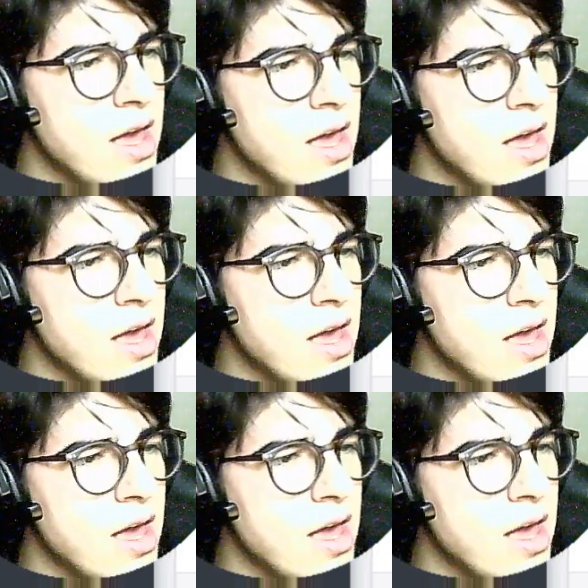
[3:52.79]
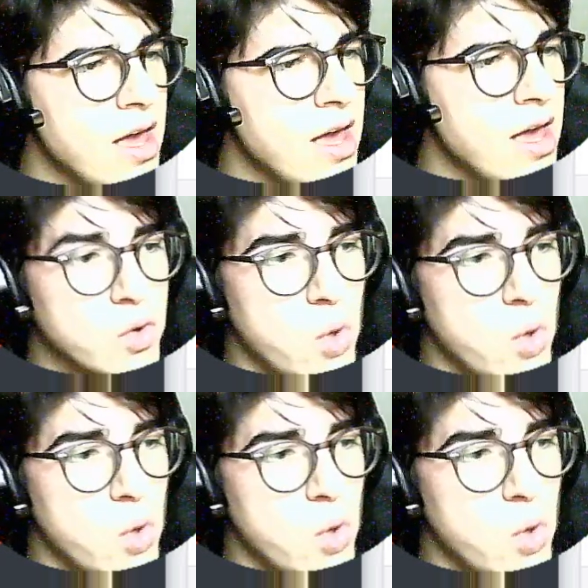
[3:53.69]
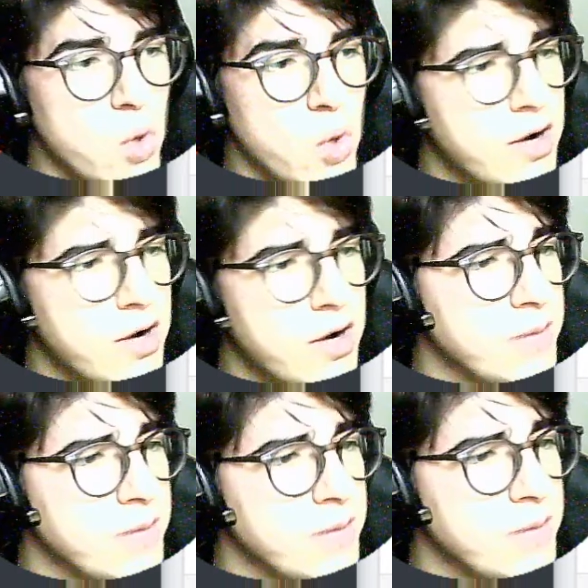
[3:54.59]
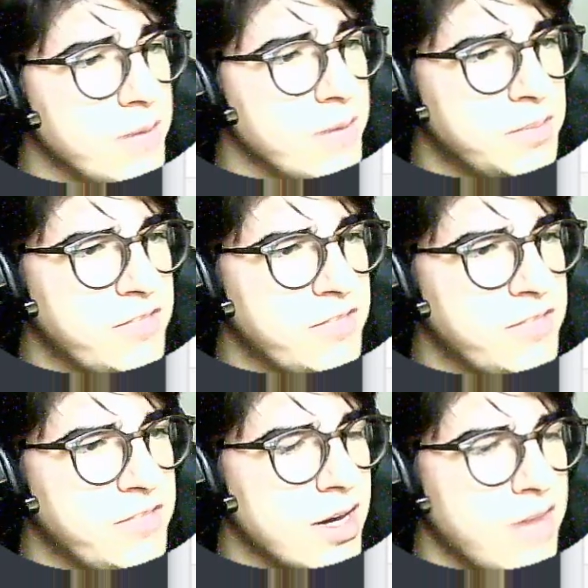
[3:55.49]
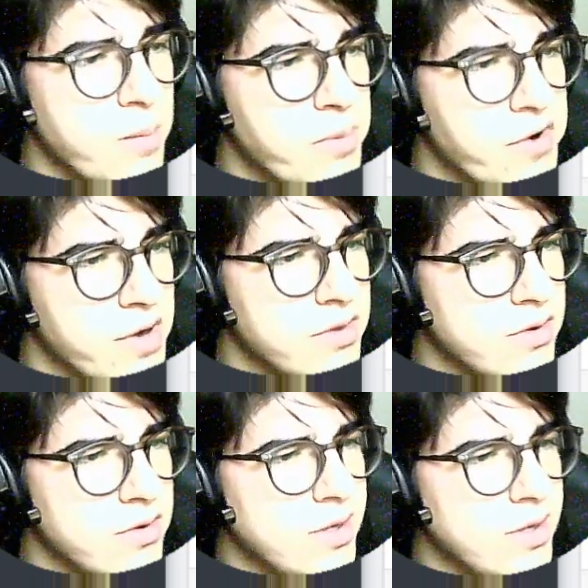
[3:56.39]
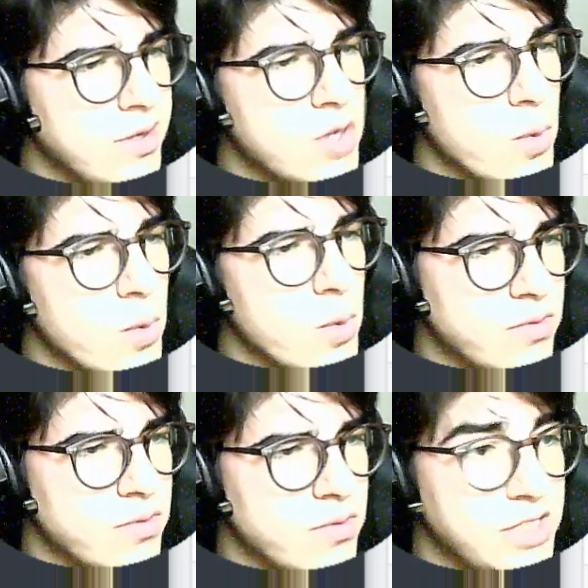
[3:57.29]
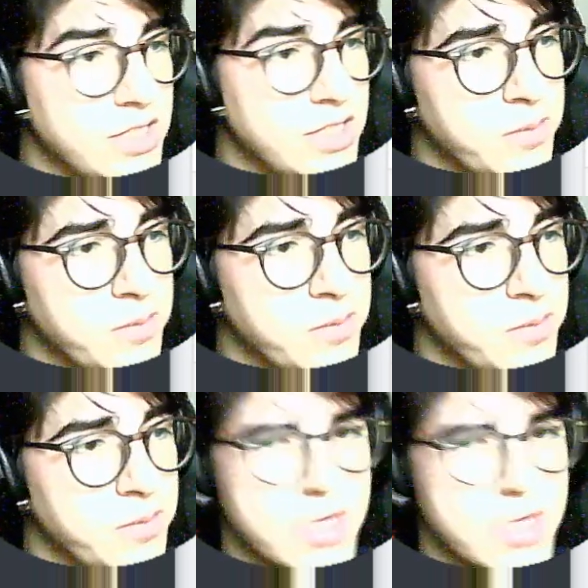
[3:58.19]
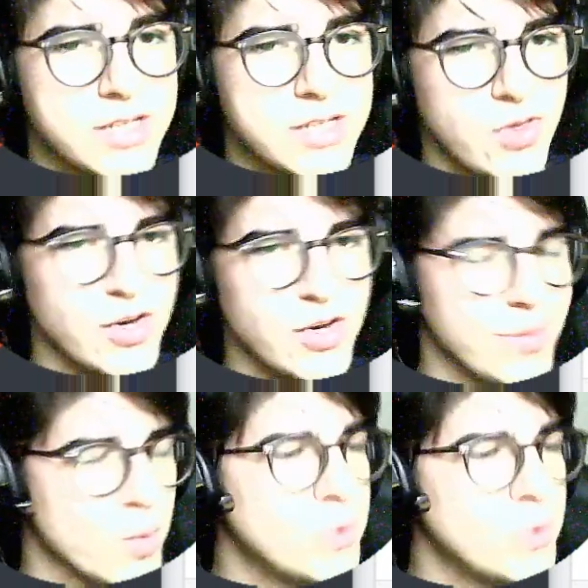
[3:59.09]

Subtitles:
And also here I'm specifying a time period. Let's go with 6 months because I want to get the most